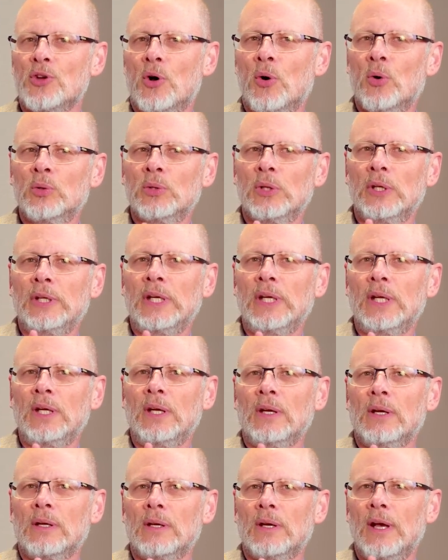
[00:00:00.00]

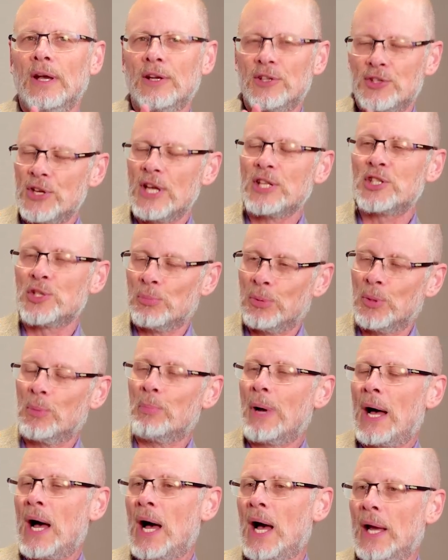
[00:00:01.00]
only accessible
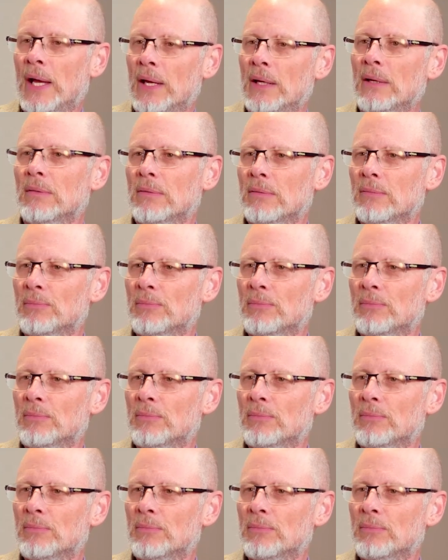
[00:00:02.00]
by